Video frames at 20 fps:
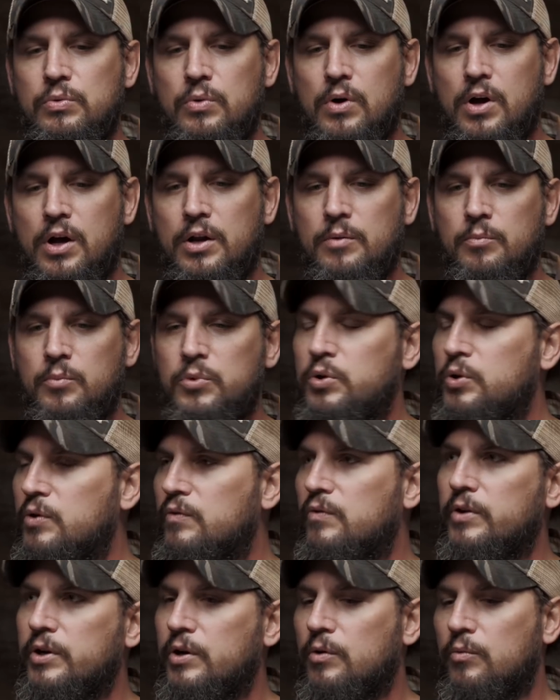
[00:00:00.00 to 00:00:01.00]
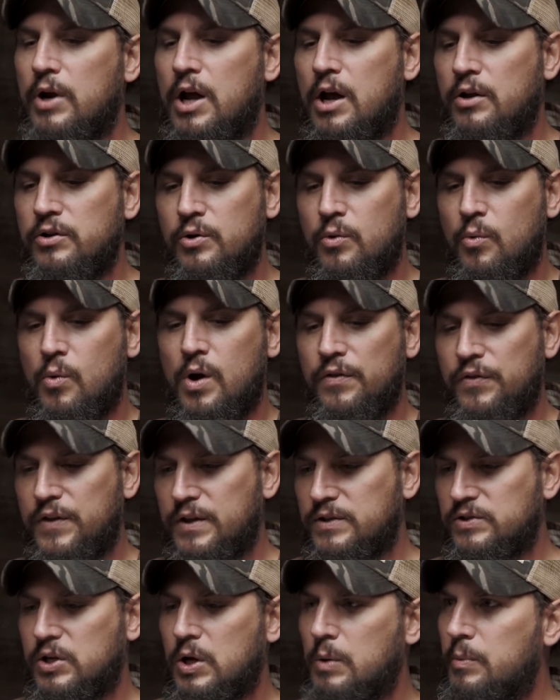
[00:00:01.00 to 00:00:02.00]
on maneuvering around, you don't want
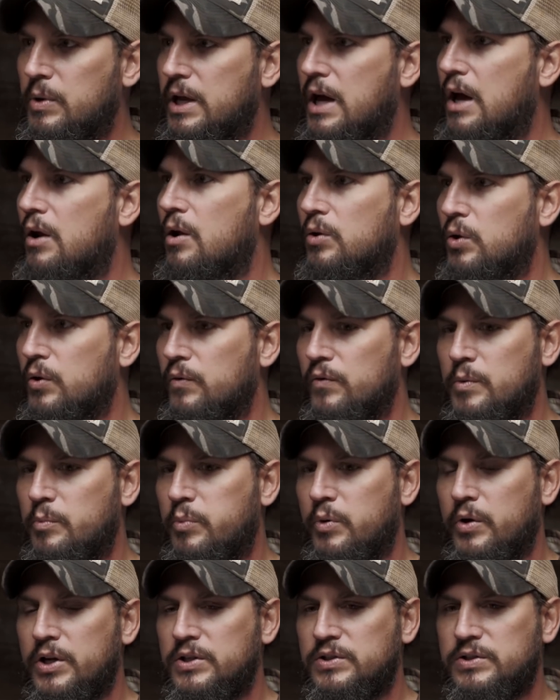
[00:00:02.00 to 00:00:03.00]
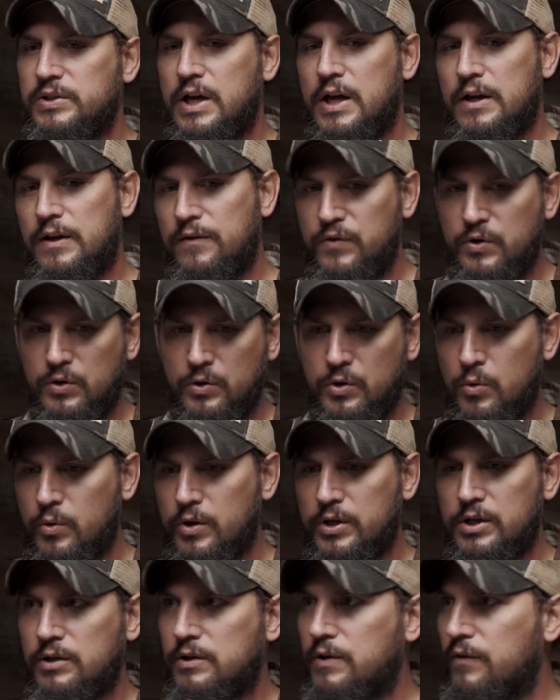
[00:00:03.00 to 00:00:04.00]
things coming out all over the place, that if you're
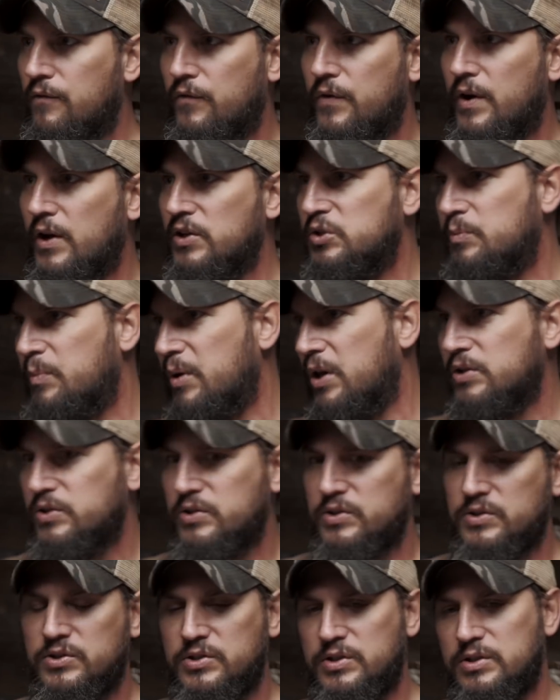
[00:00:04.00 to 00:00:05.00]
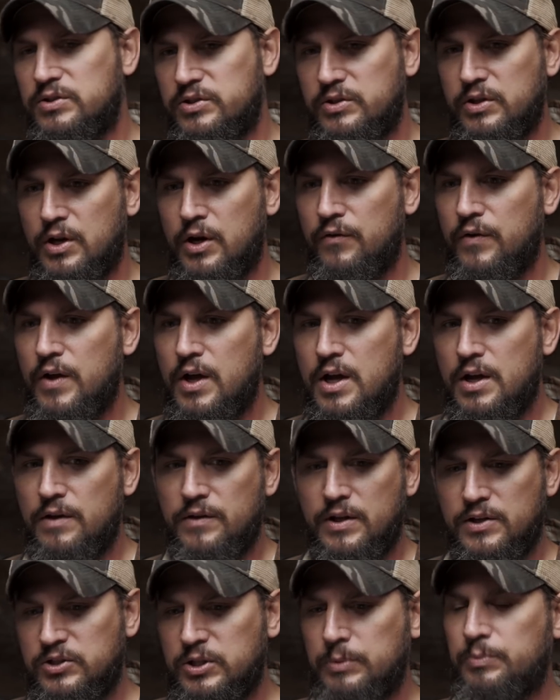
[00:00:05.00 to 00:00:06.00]
going in confined spaces and stuff,
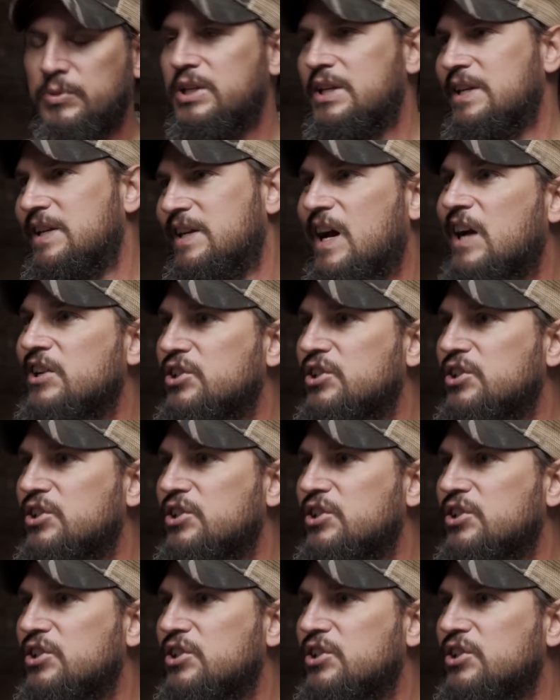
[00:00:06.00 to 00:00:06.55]
that something can catch